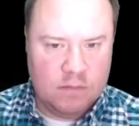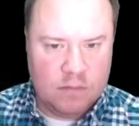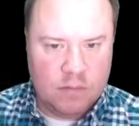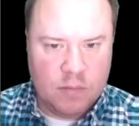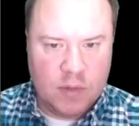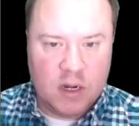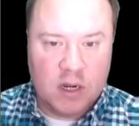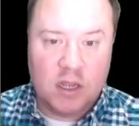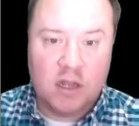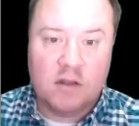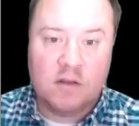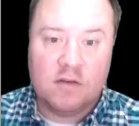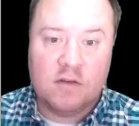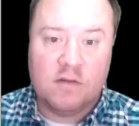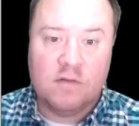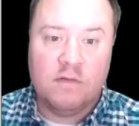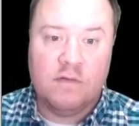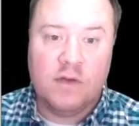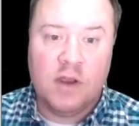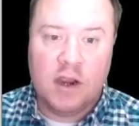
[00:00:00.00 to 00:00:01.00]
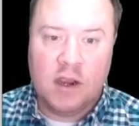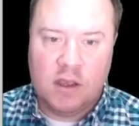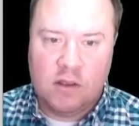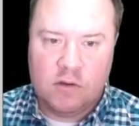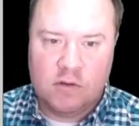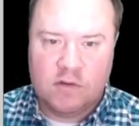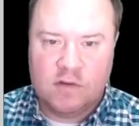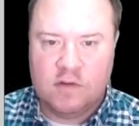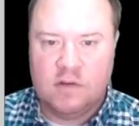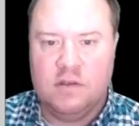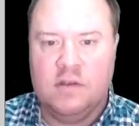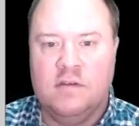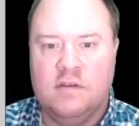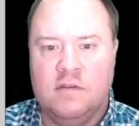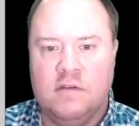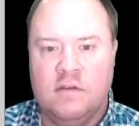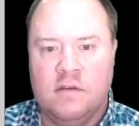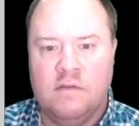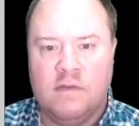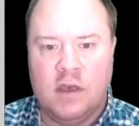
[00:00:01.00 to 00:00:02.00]
but it's very close to this
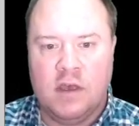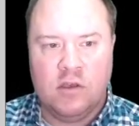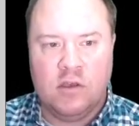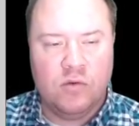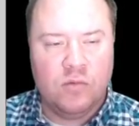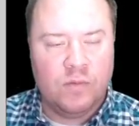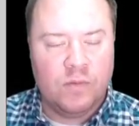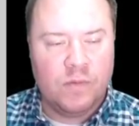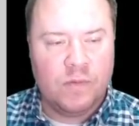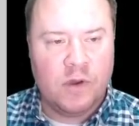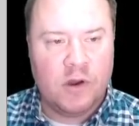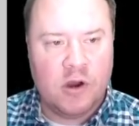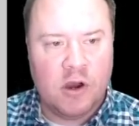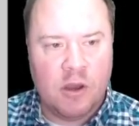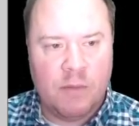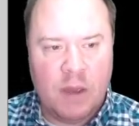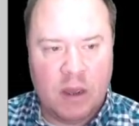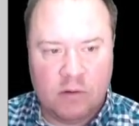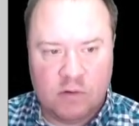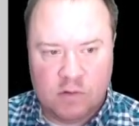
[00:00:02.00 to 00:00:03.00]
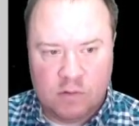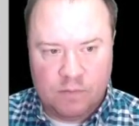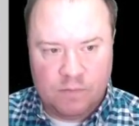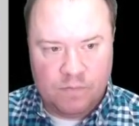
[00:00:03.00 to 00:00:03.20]
value or amount.